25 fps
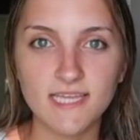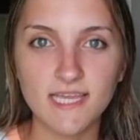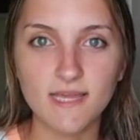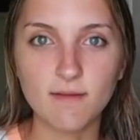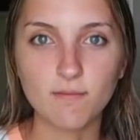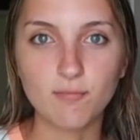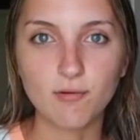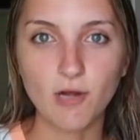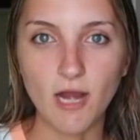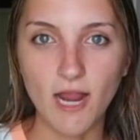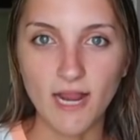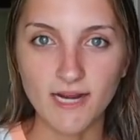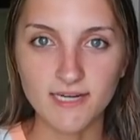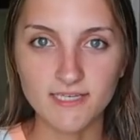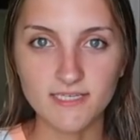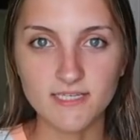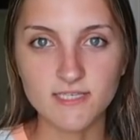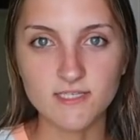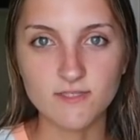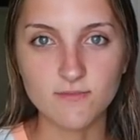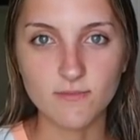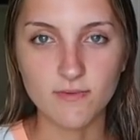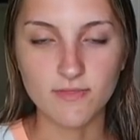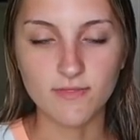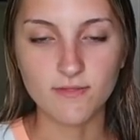get
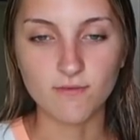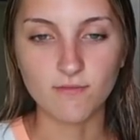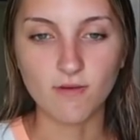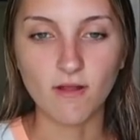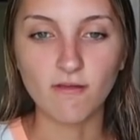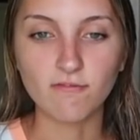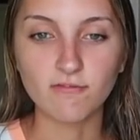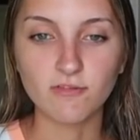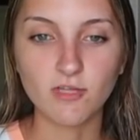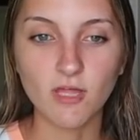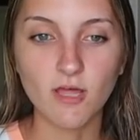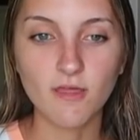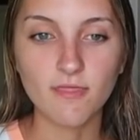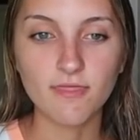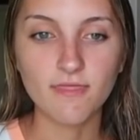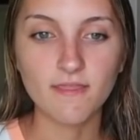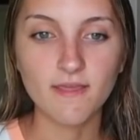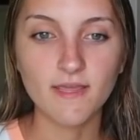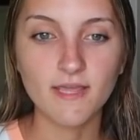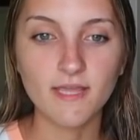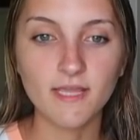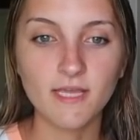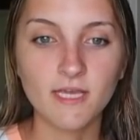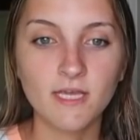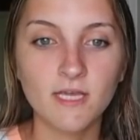practice with the Revlon
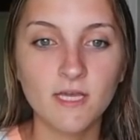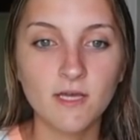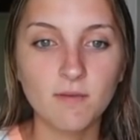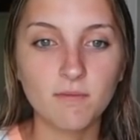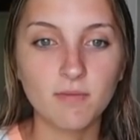thing,